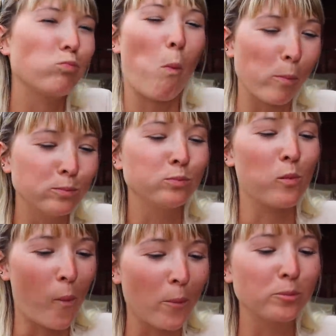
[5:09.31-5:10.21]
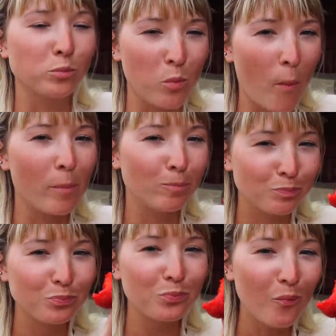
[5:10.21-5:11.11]
Mmm.
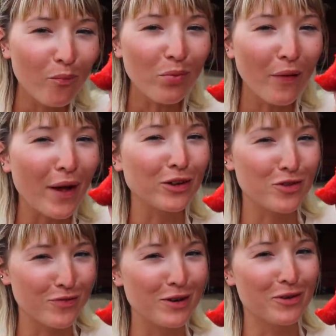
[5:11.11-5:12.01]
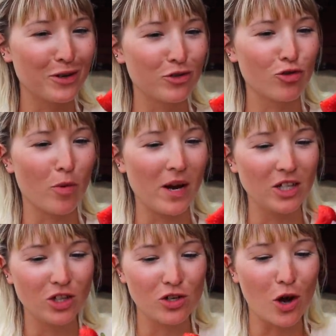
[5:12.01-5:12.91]
That's a real good strawberry.
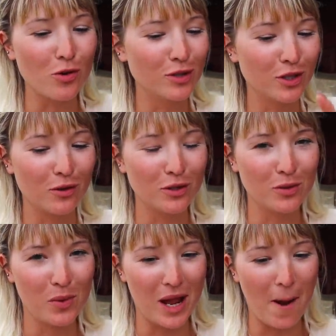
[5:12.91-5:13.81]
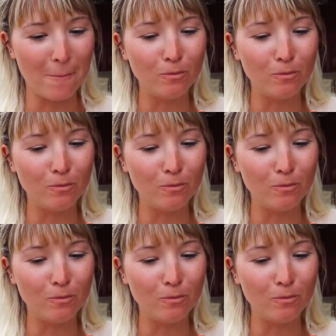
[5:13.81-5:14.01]
It's so, so sweet.